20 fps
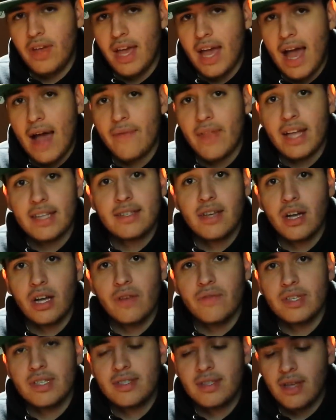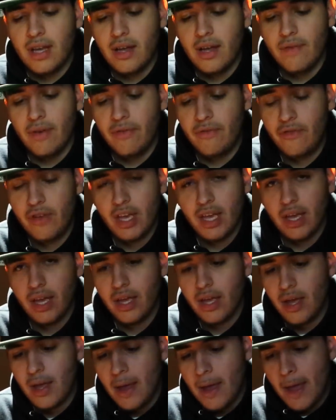have that tug of a fit,
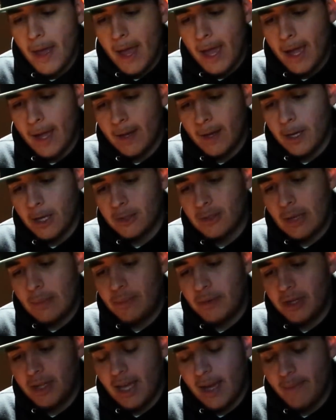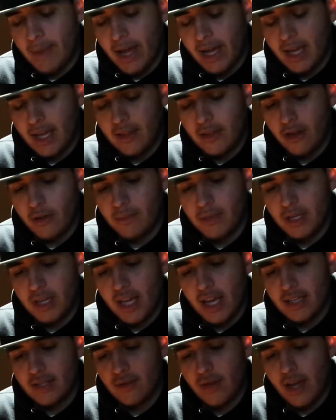and so I put that back in there. But
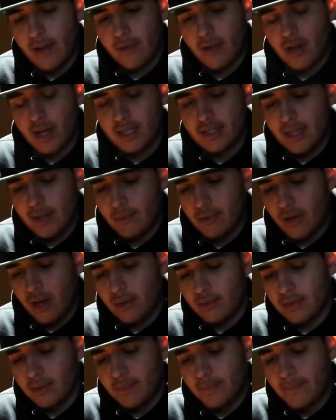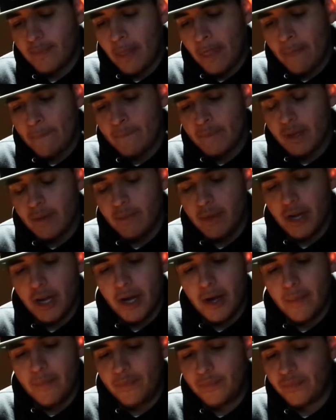yeah, so I caused that problem. But
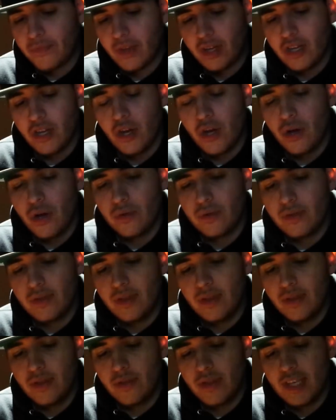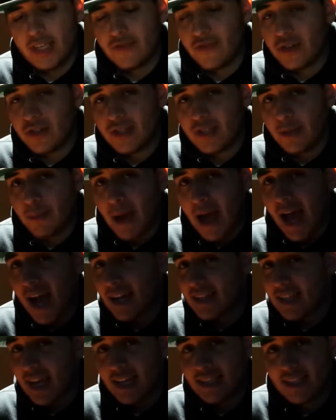this versus the
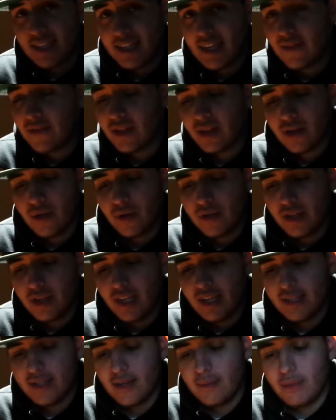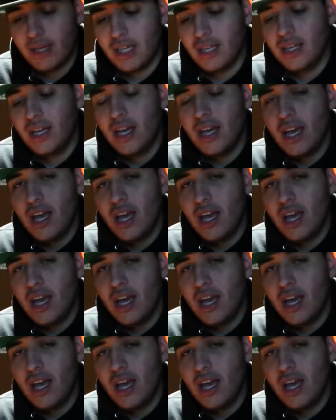packs, I say definitely go with this. I mean,